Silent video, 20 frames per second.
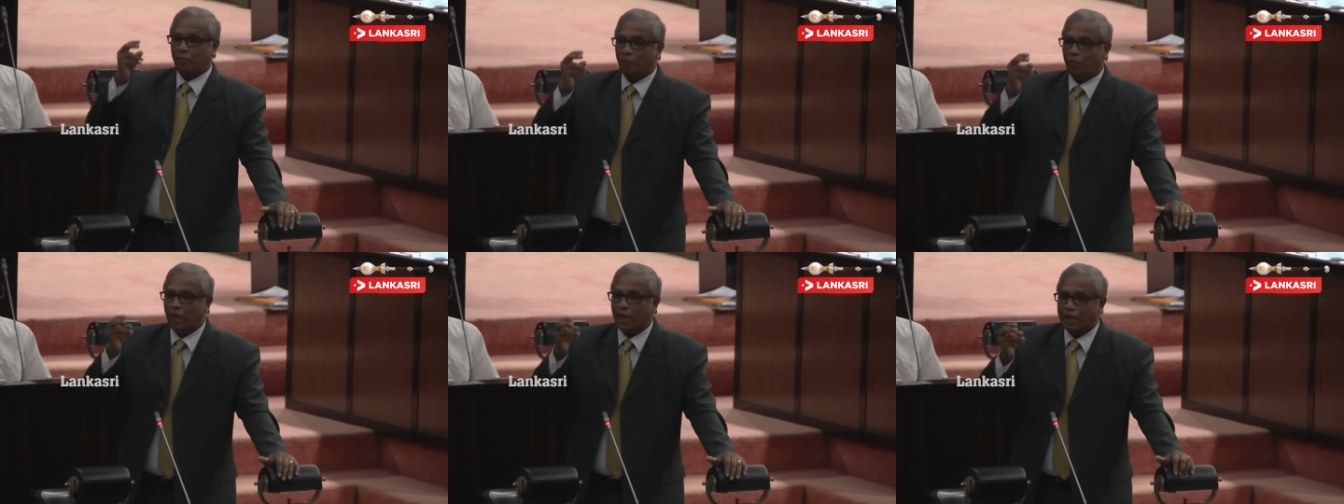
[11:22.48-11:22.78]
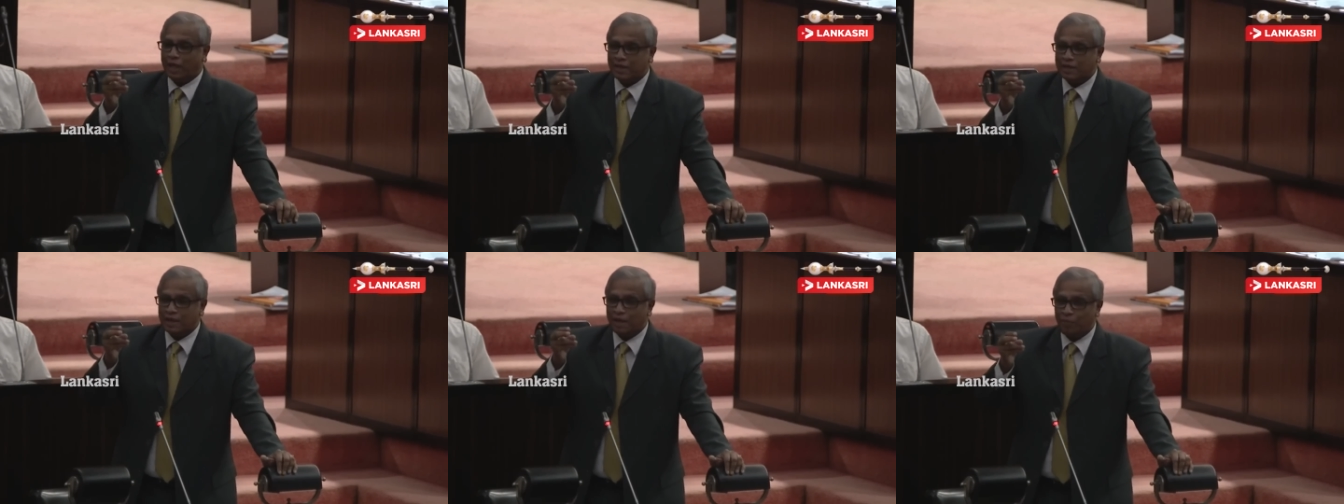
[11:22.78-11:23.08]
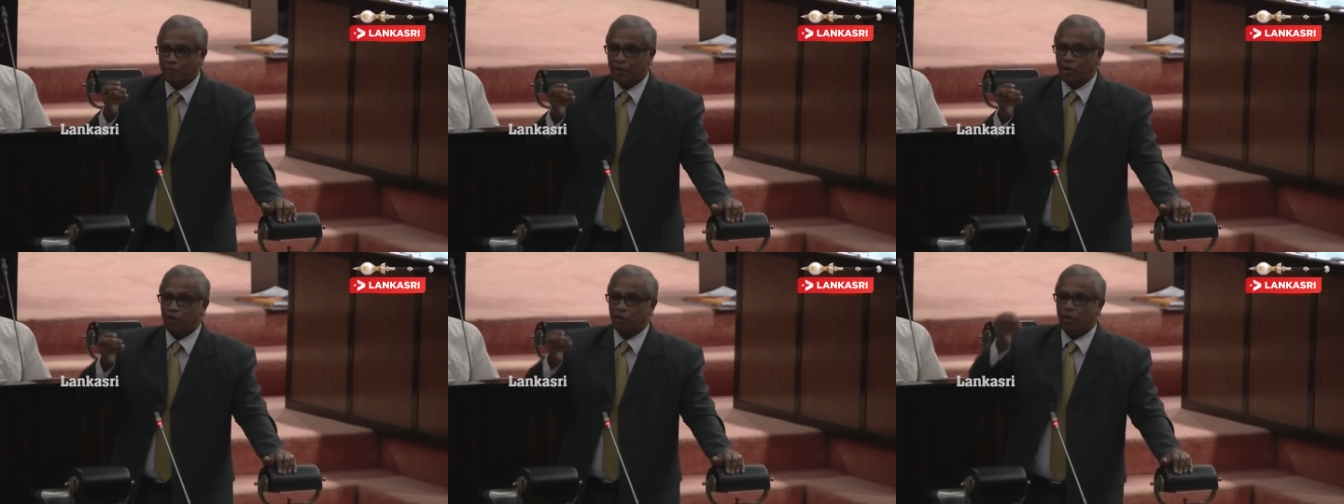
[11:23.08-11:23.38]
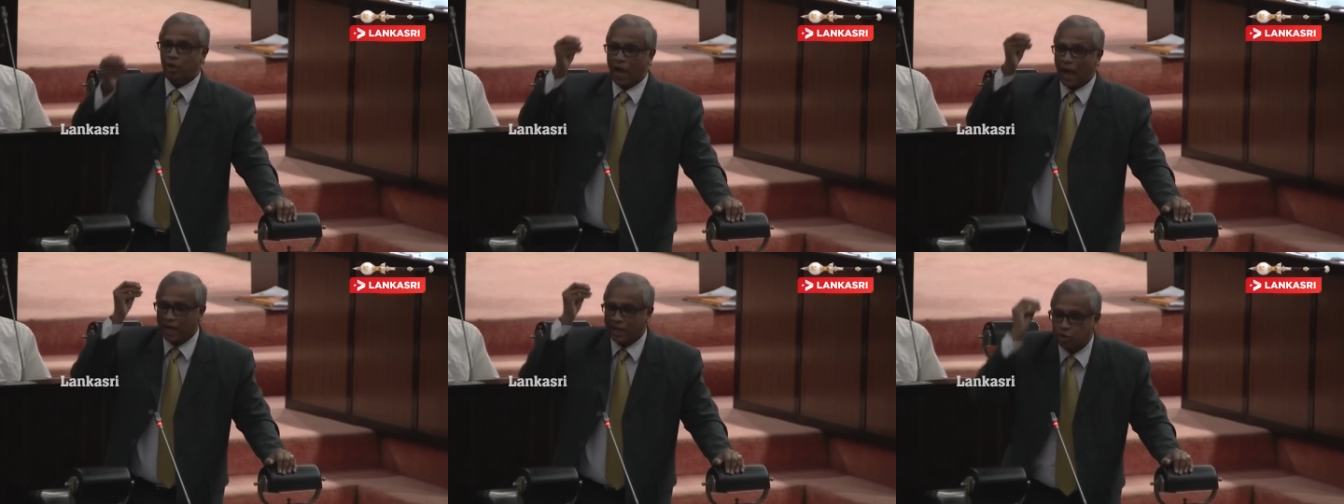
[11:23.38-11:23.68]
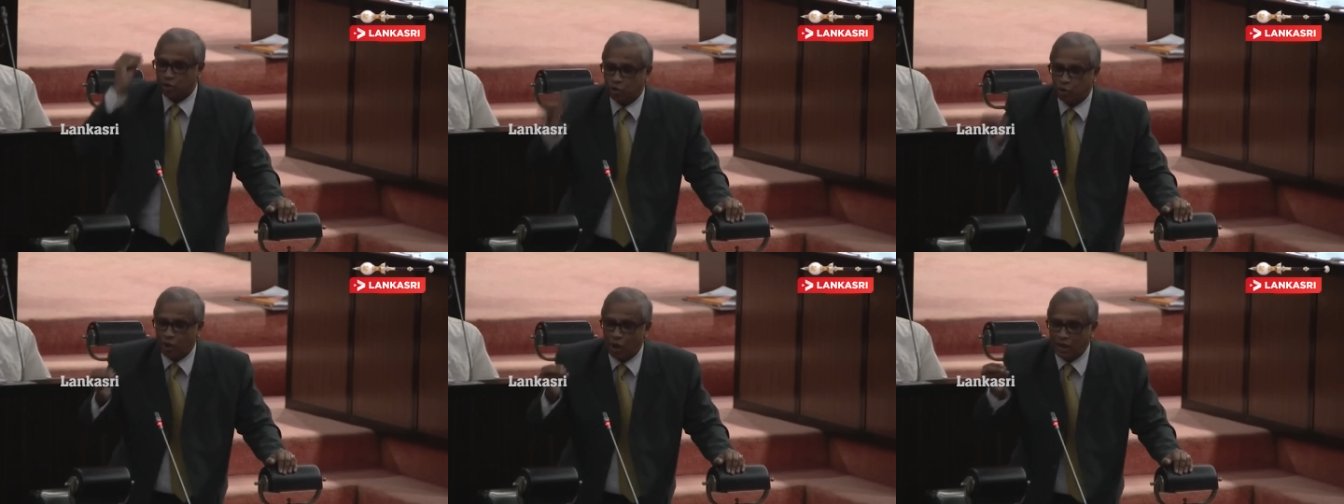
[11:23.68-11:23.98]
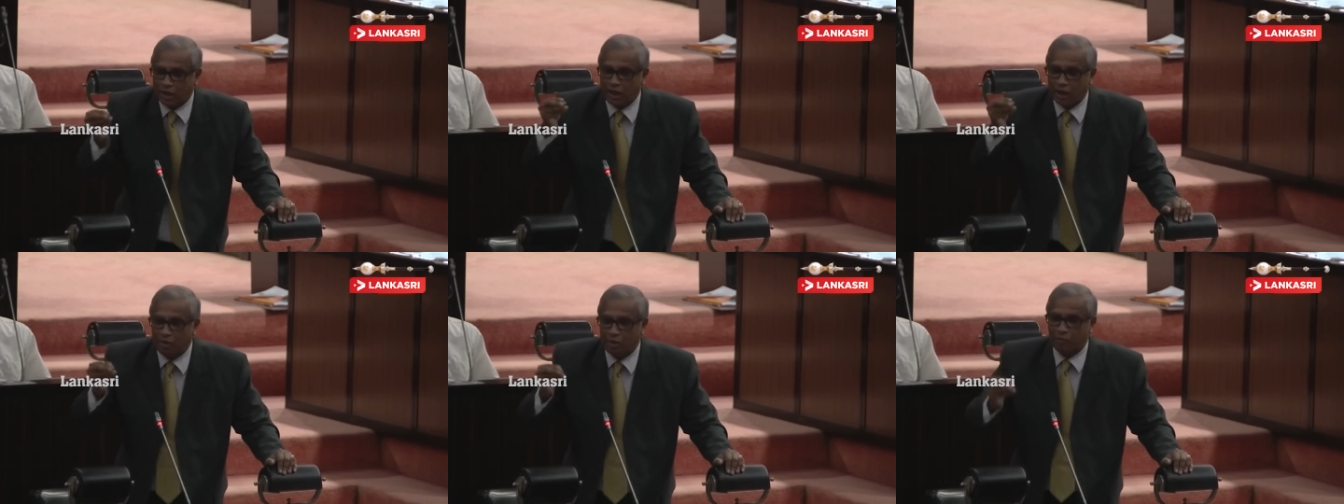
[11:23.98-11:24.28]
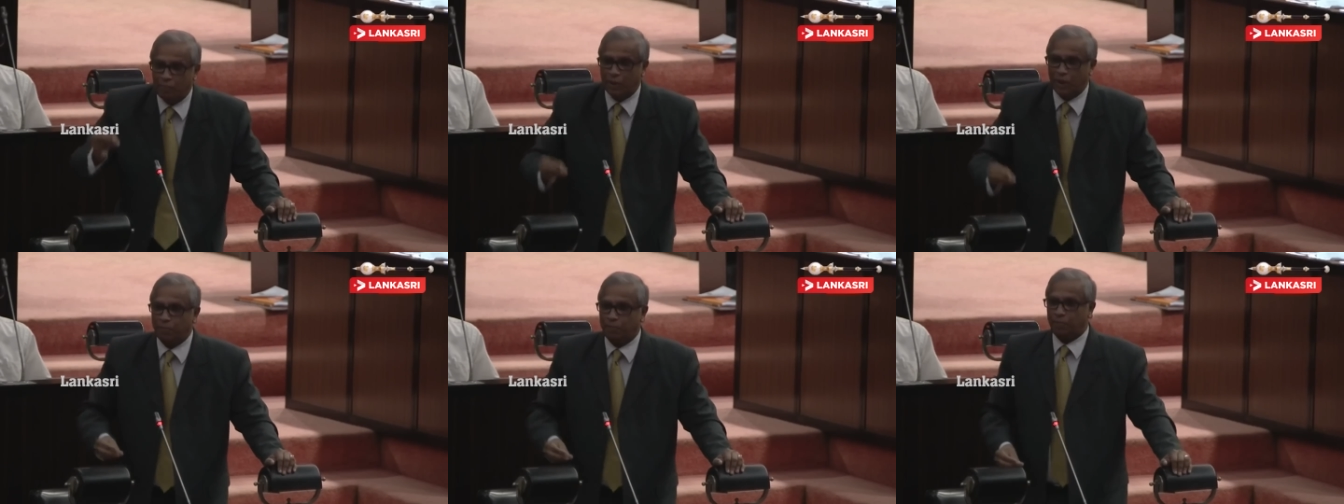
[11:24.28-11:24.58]
What has happened to the actual Tamil
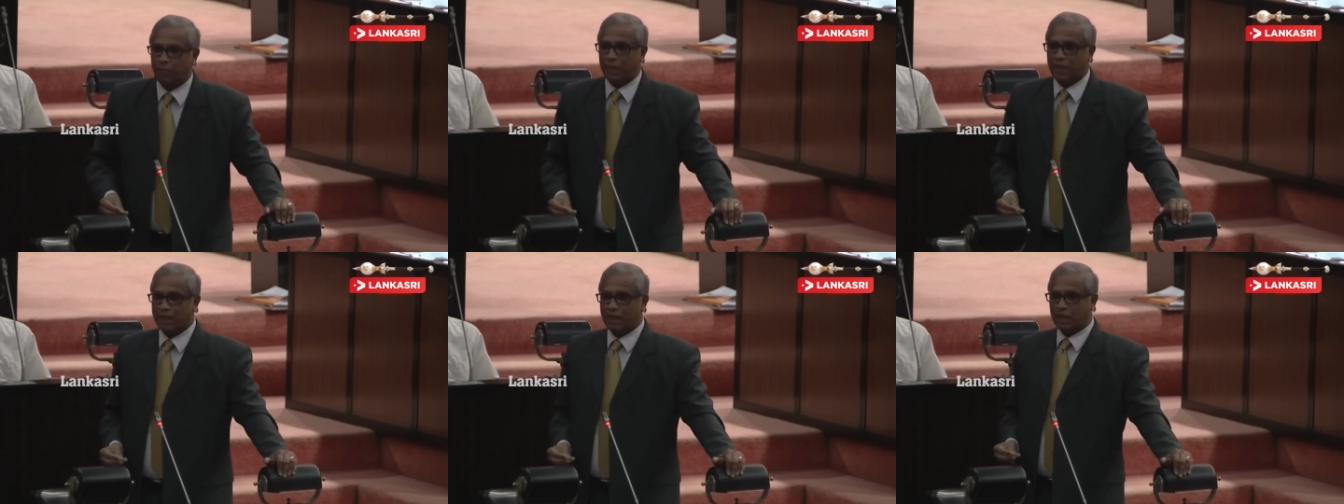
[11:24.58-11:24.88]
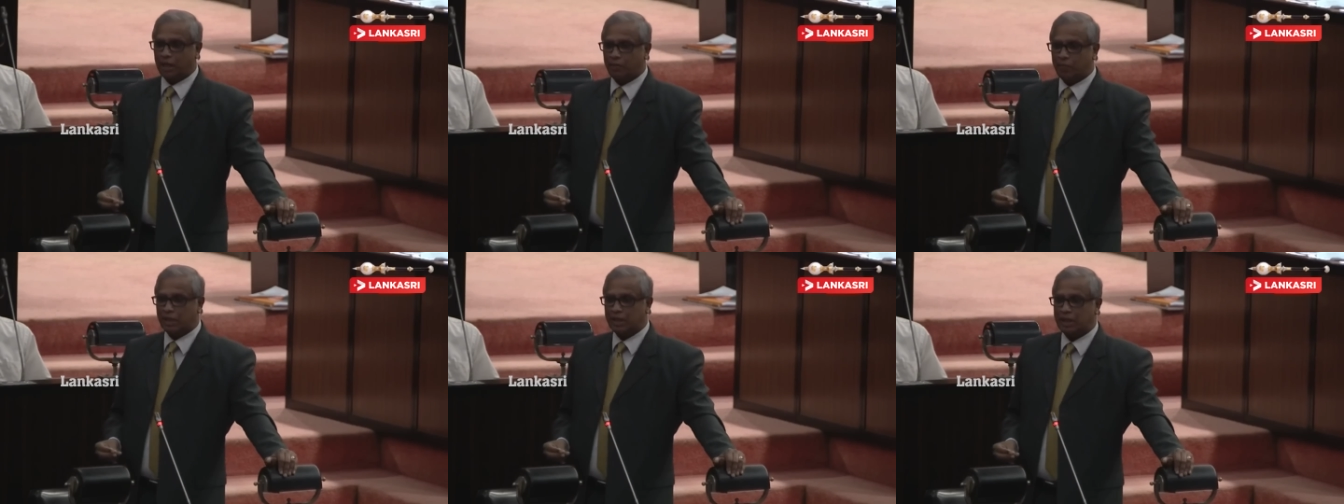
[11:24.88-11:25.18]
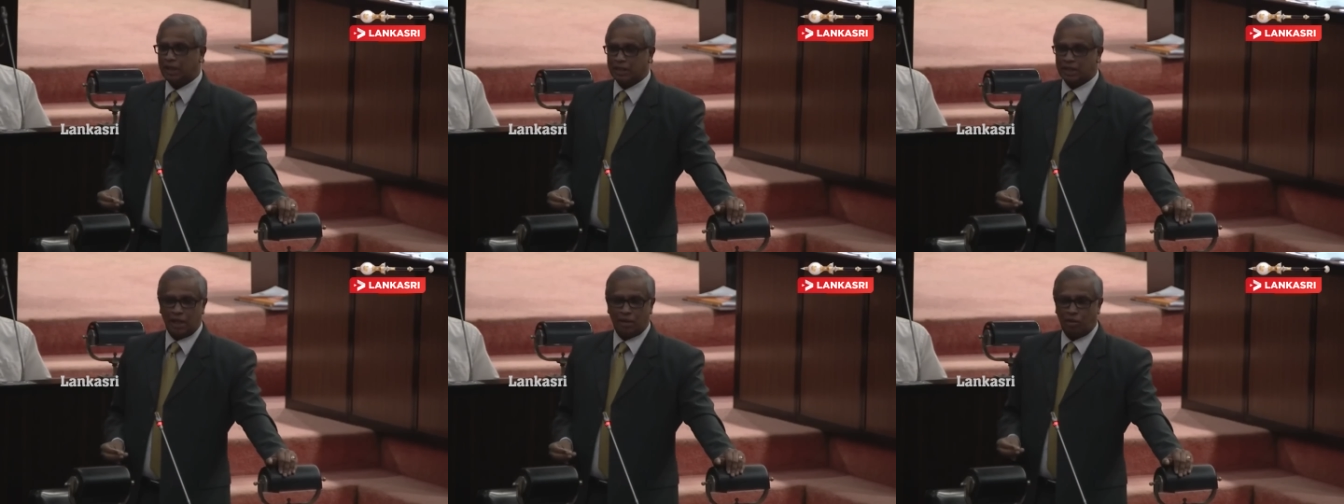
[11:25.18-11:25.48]
political prisoners?